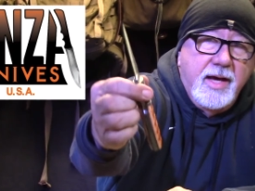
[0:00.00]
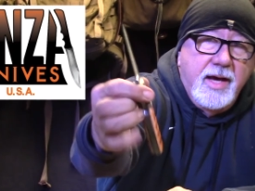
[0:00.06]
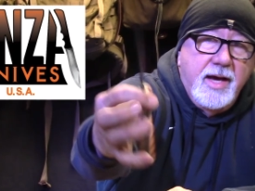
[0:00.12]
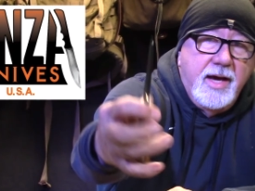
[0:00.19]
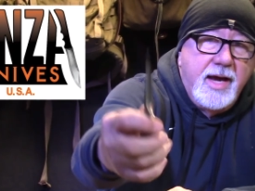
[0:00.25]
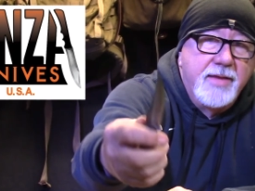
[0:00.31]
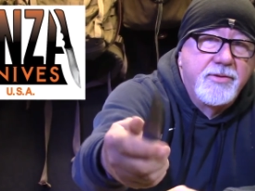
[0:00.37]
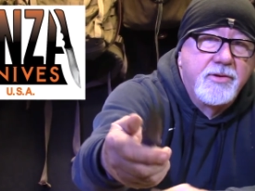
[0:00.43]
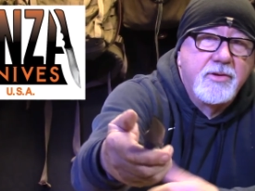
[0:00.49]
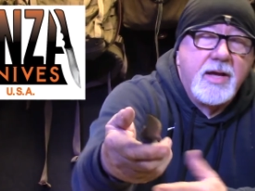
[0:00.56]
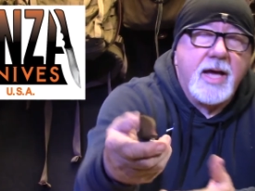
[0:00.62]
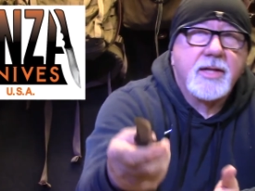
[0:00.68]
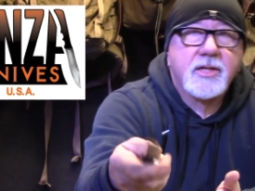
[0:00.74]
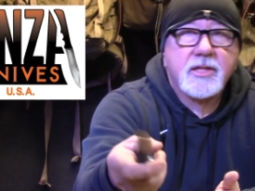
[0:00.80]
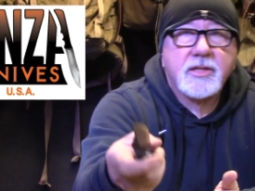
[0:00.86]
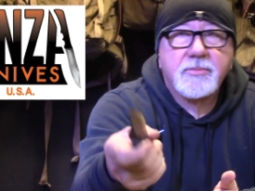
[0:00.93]
Uh, and they're
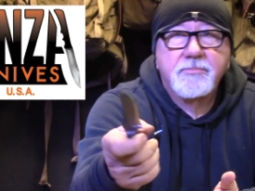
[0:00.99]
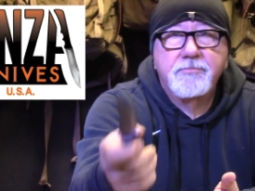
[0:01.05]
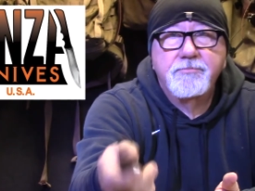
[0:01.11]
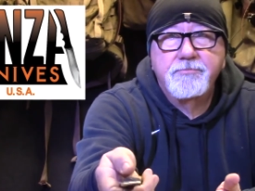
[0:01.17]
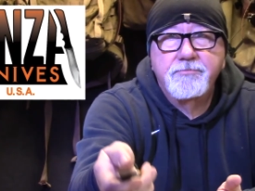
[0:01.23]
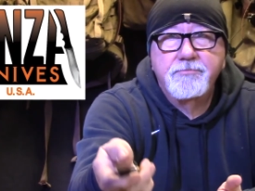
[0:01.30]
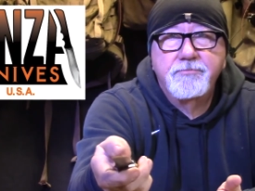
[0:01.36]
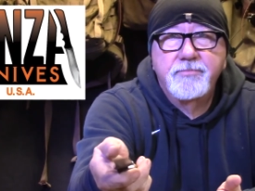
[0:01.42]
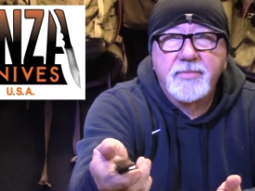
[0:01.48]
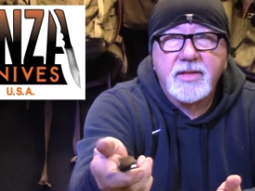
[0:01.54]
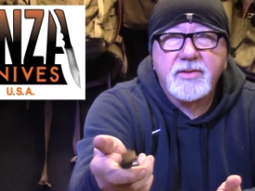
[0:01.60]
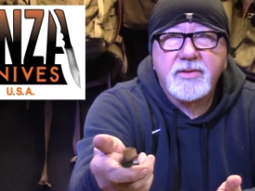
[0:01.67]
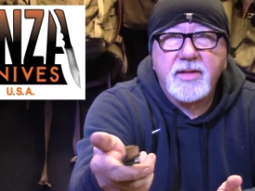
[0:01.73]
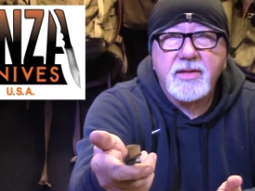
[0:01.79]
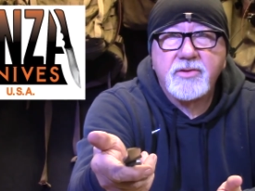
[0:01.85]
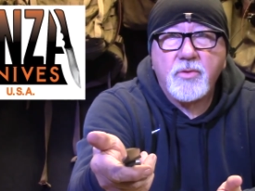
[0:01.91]
not just,
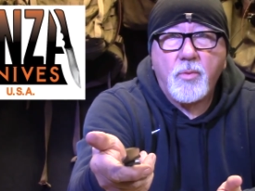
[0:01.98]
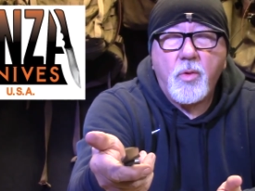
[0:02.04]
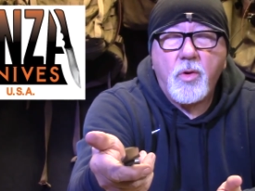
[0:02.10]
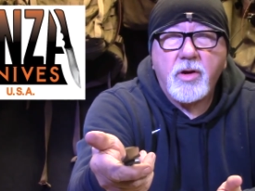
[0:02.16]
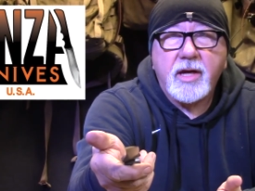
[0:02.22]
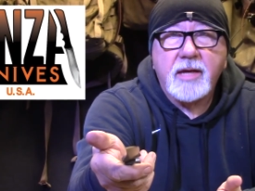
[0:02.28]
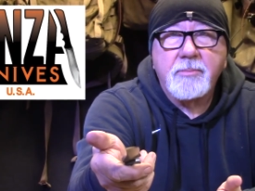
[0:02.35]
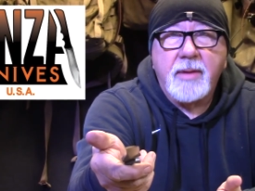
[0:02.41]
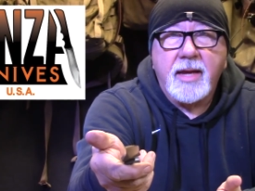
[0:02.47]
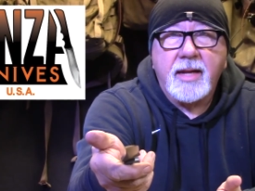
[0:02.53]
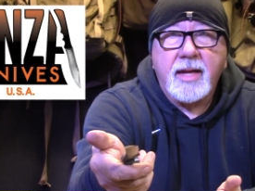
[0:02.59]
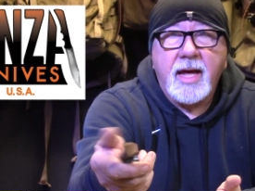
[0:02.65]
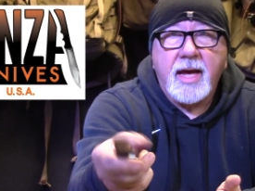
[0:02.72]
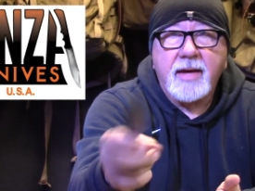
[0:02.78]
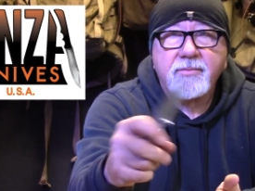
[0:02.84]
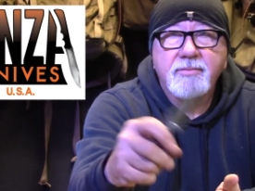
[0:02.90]
these, these are working man
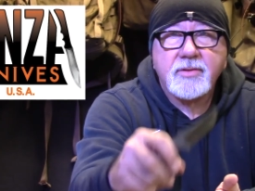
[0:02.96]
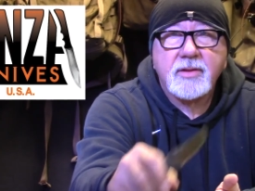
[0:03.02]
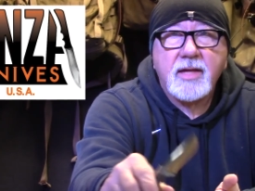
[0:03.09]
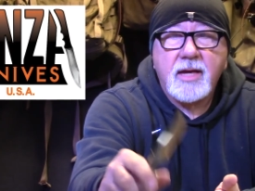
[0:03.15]
knives.